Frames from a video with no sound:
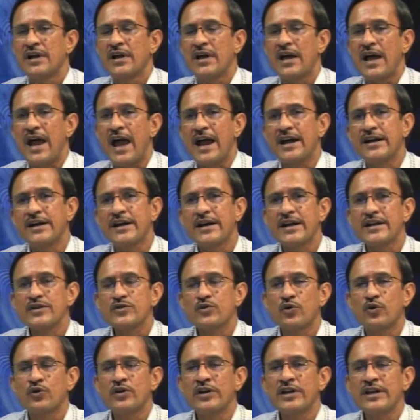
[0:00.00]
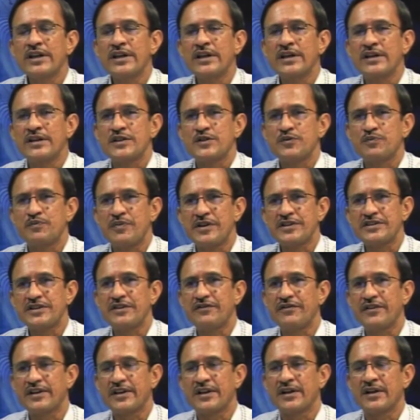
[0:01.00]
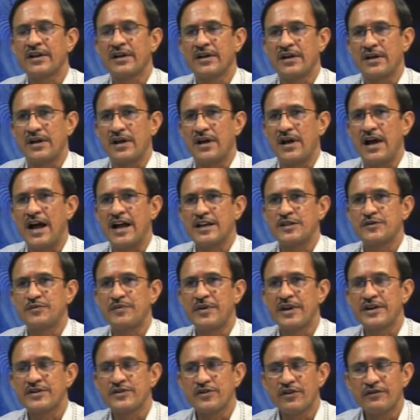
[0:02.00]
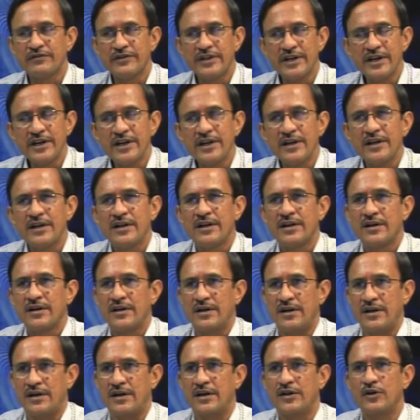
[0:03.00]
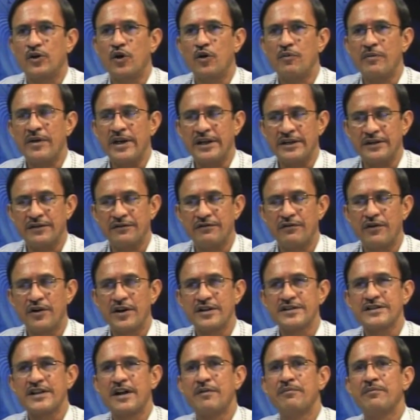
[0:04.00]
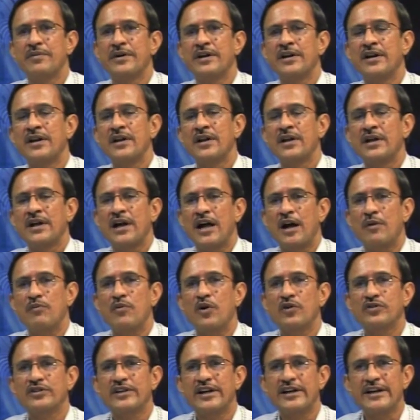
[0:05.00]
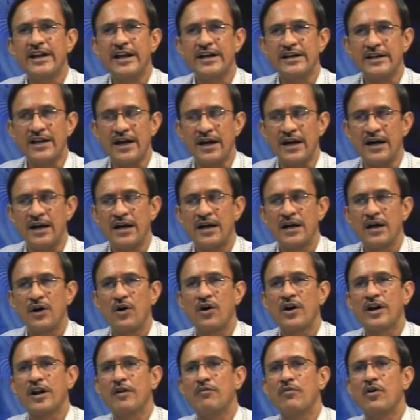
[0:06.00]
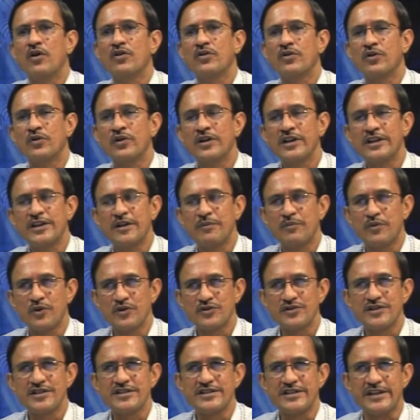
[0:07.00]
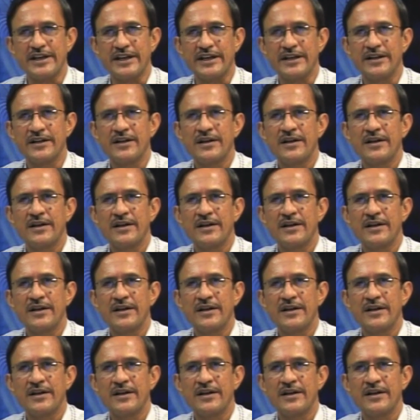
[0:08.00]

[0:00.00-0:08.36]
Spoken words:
address only specific aspects of the domain. For example, about the data or about only the processing.